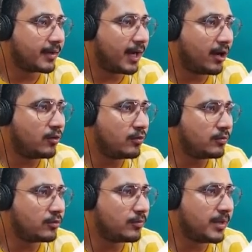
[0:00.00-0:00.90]
How
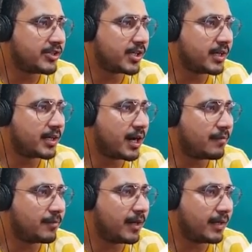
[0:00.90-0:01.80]
to measure a
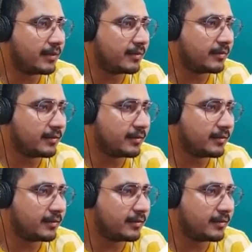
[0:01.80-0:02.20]
curved line?